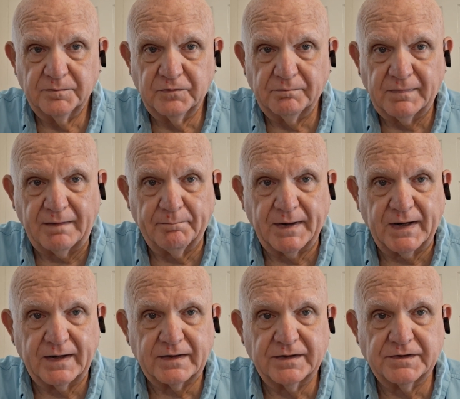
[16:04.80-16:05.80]
but my
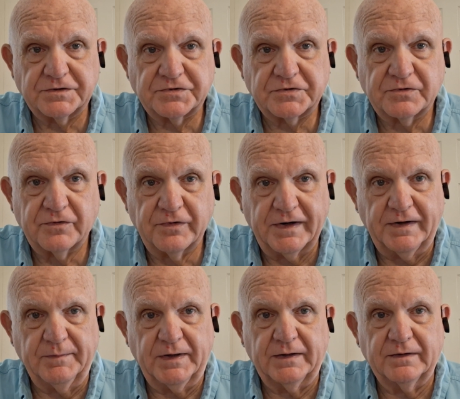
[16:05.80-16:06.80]
back is
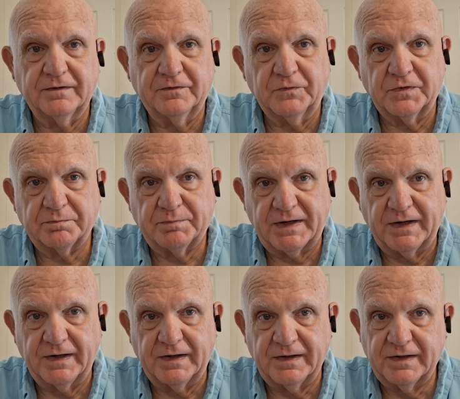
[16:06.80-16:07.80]
screaming with
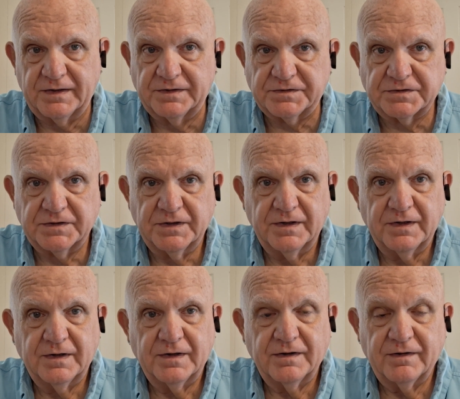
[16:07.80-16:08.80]
pain. It is
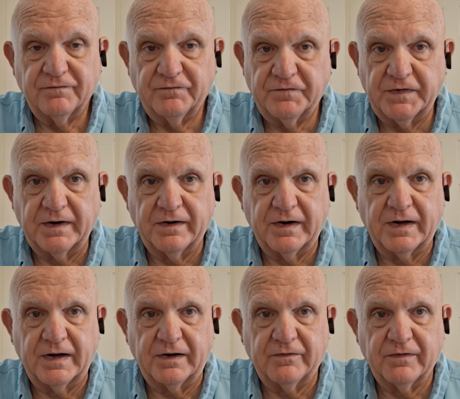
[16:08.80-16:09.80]
very
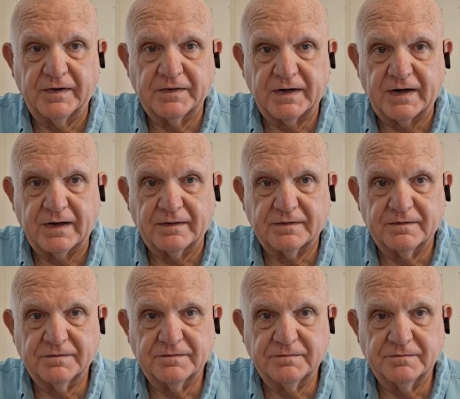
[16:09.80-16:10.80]
angry that I
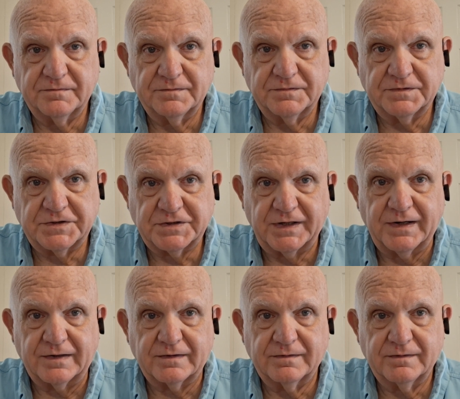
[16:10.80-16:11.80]

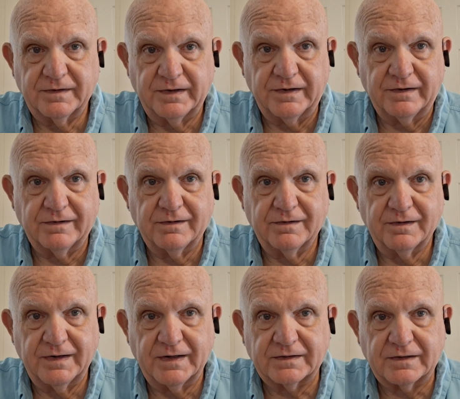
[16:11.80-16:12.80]
sat here
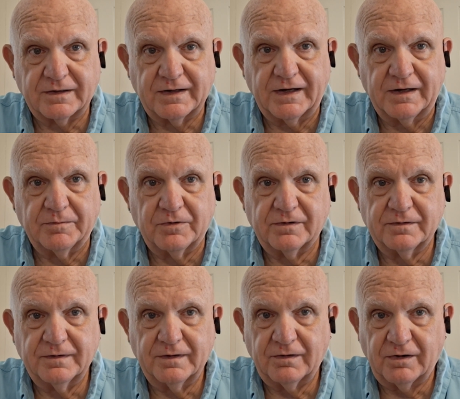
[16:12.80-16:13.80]
at the table
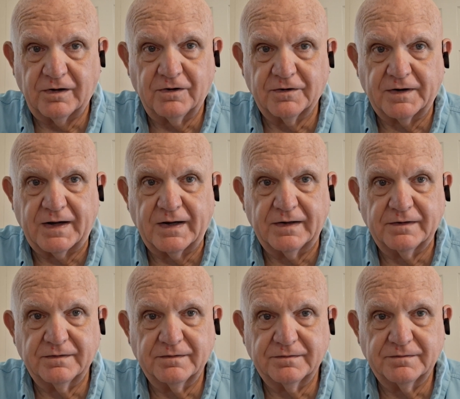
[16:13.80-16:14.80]
all night
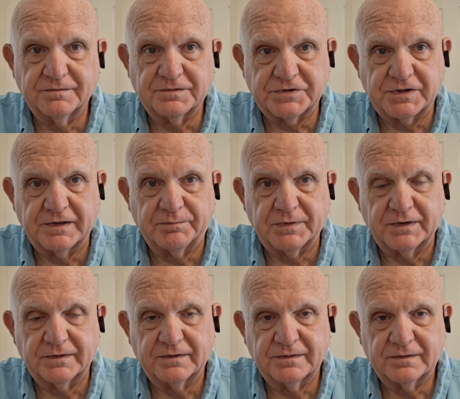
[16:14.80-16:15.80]
sleeping.